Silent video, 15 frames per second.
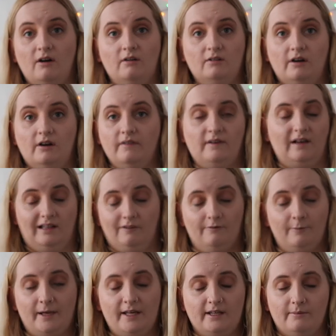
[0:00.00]
whole life? I
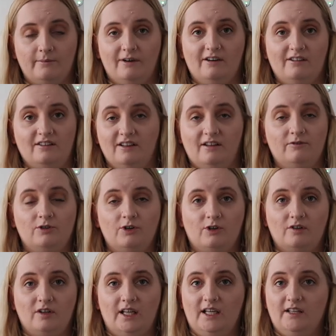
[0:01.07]
love peanut butter, I love
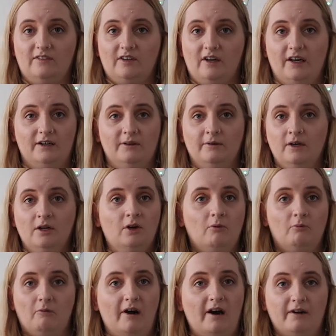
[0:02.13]
chocolate, so
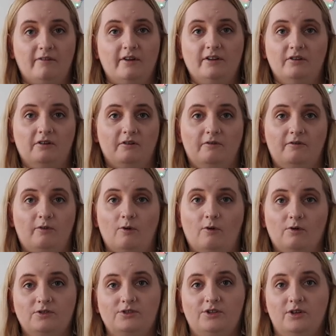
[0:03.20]
why have I not
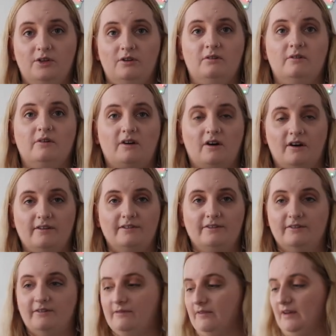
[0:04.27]
thought to kind
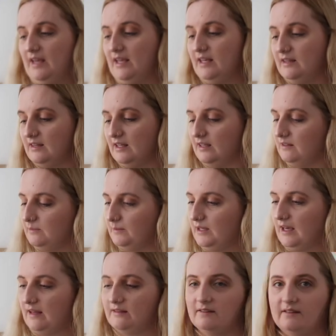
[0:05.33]
of eat these? But
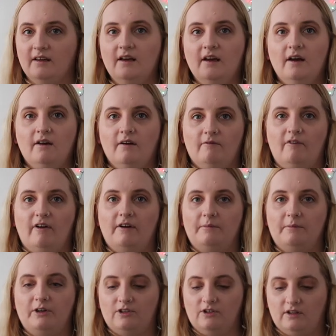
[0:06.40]
yes, very
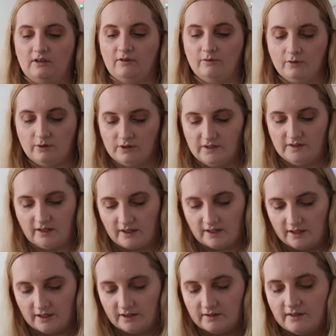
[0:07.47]
much looking forward to
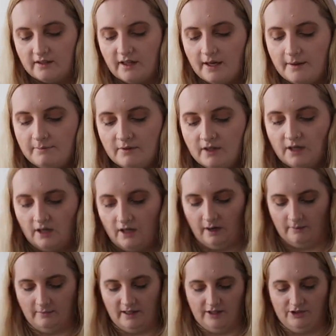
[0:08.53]
tucking into them.
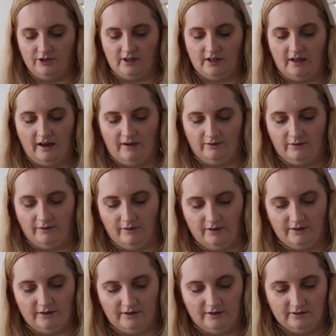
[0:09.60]
I'm literally going to have to
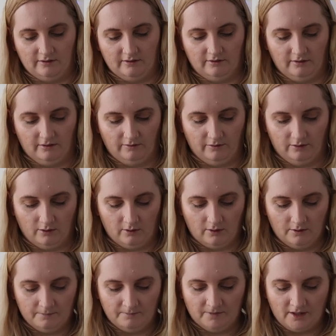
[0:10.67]
throw these on the floor.
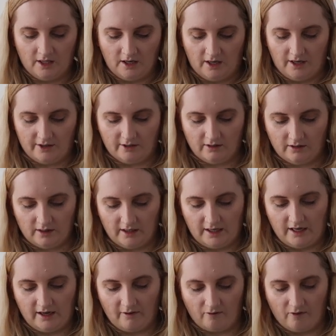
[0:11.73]
I got
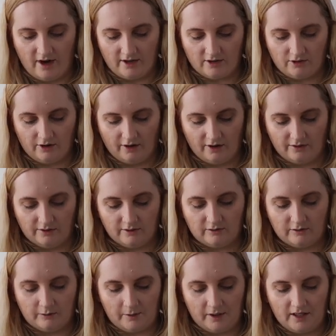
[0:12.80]
like a retro
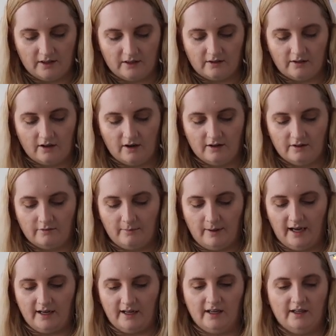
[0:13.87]
sweet kind of
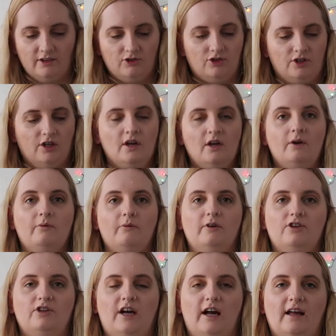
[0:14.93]
package,
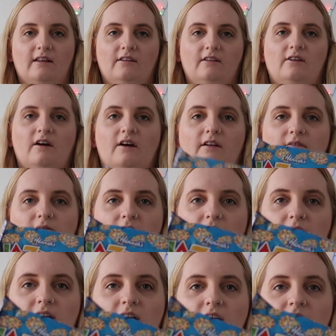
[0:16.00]
which has kind of
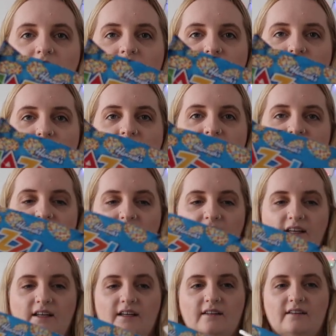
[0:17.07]
like
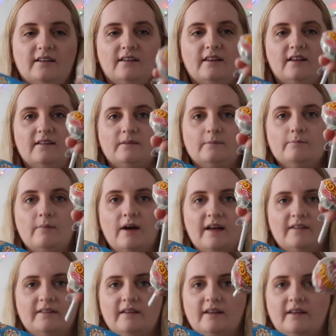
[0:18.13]
jazzies, this
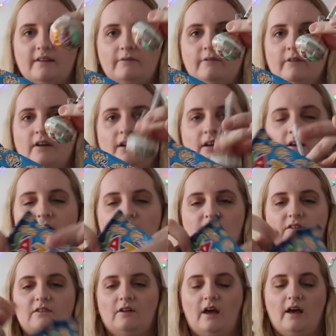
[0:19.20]
massive
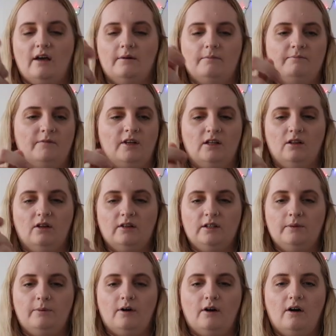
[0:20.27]

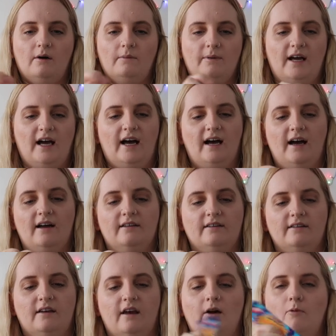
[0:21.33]
lollipop, it had
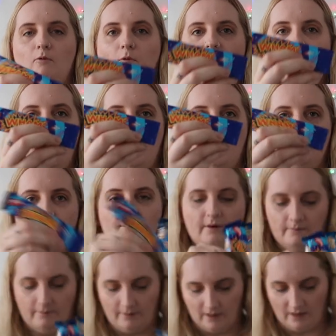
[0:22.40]
a wham
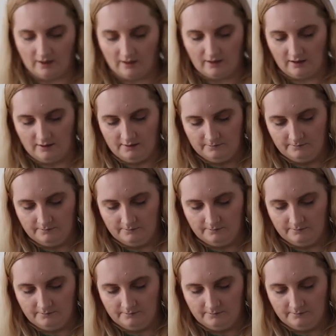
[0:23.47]
bar,